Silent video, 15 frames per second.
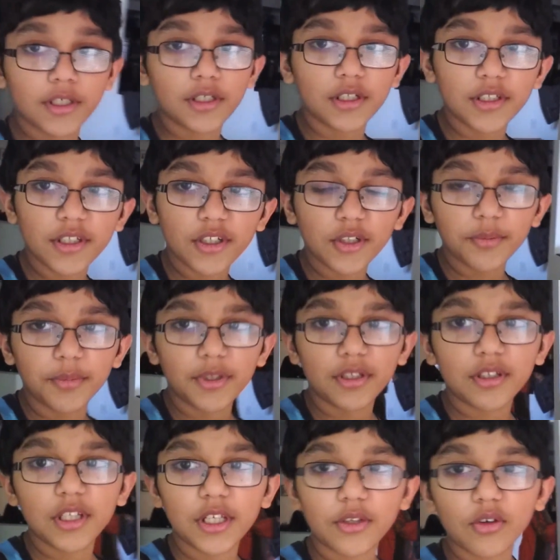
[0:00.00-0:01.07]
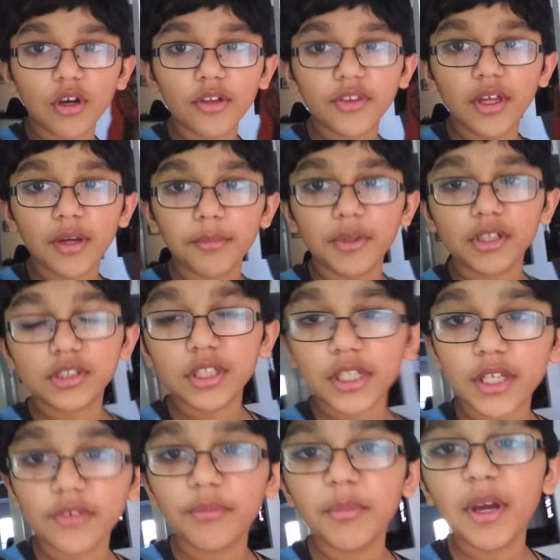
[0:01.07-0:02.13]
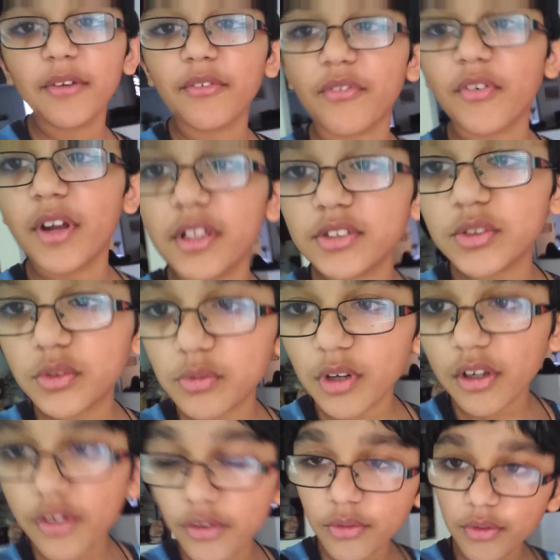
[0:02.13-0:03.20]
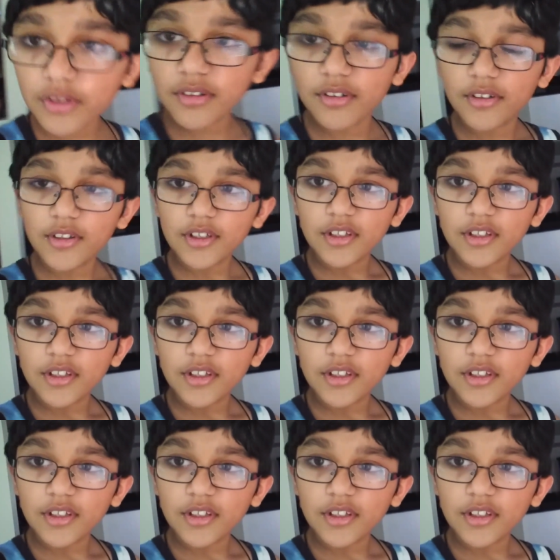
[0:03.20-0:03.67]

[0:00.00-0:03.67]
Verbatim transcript: like a little bit, like not that much. Like if my friends do wanna do it,